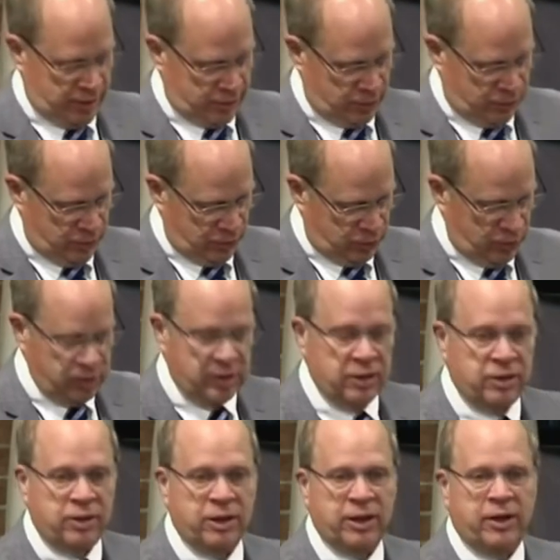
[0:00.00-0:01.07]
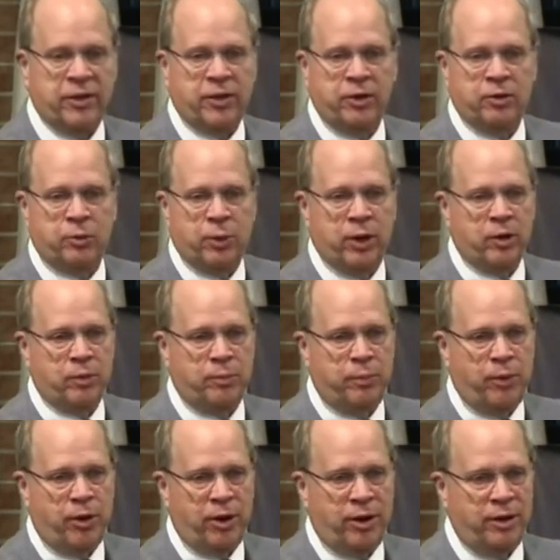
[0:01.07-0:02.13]
I don't know if you can see it clearly out there. It's rather
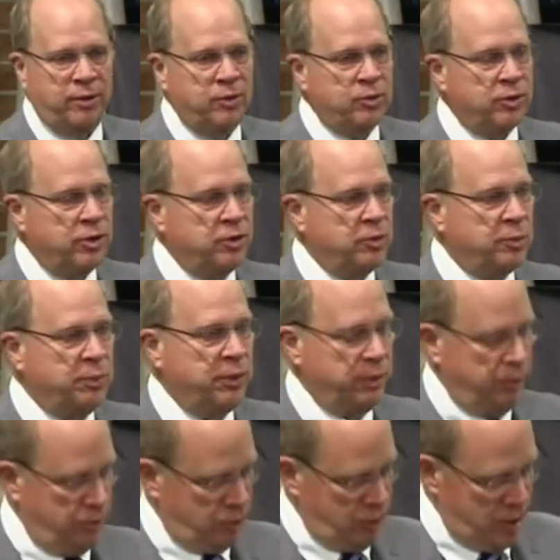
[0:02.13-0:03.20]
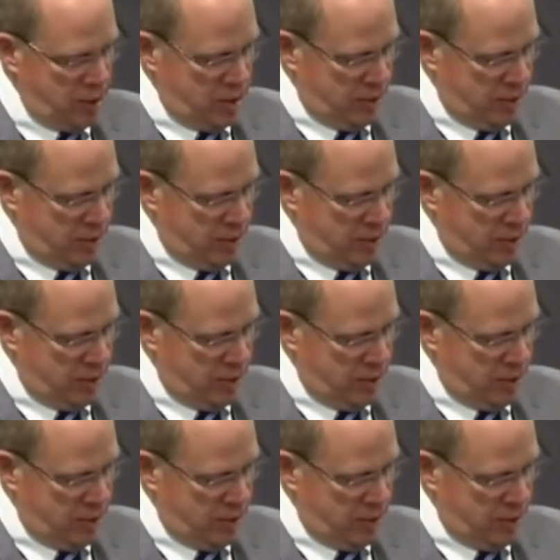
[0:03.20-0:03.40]
bronze in its appearance.